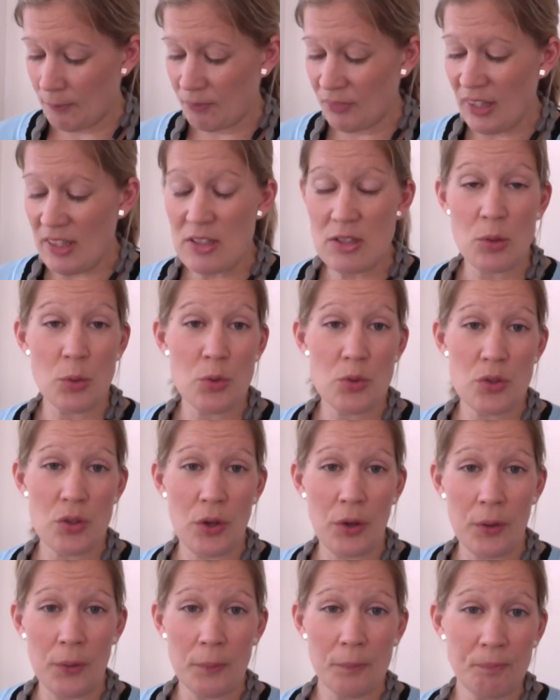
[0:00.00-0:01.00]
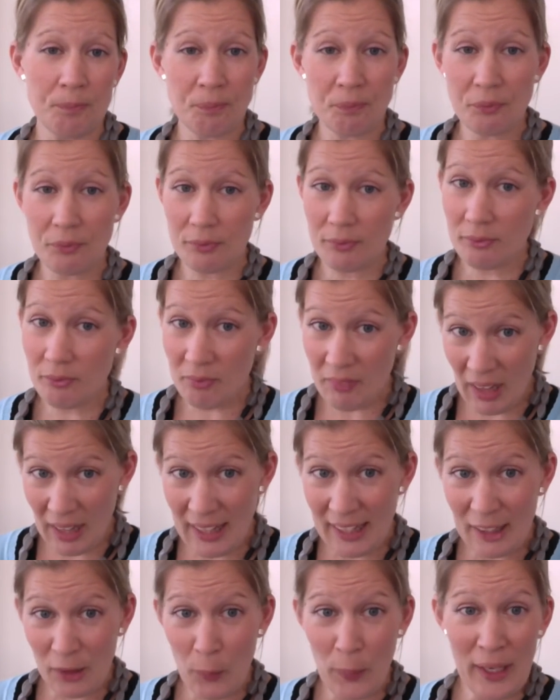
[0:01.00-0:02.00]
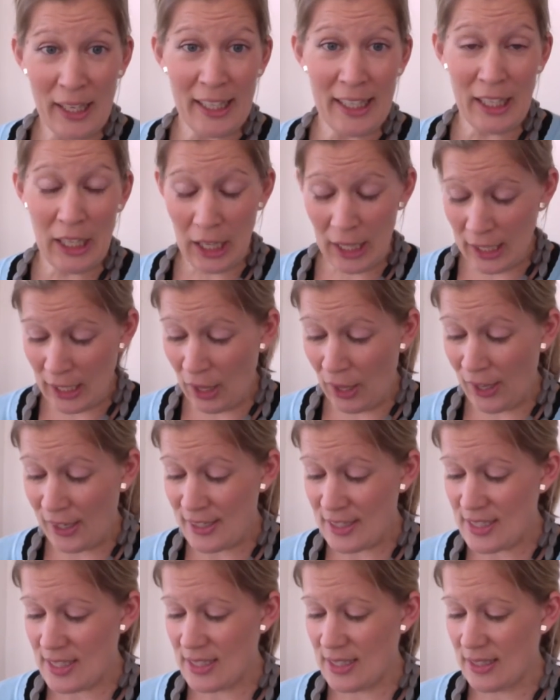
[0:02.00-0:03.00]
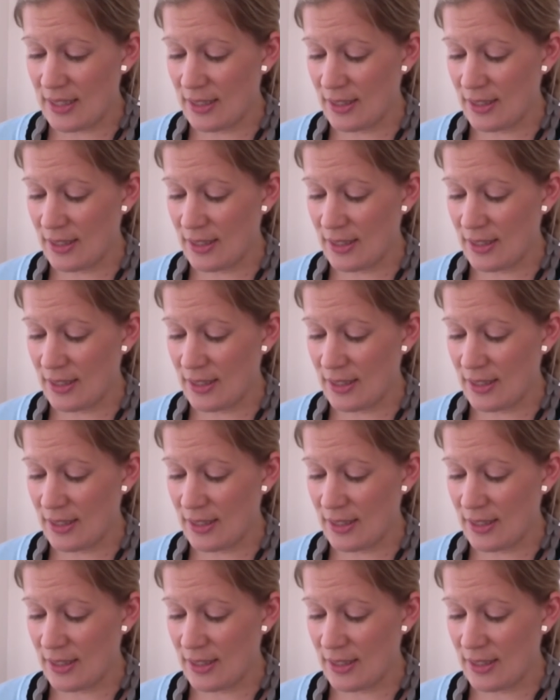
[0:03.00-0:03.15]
that's also quite a light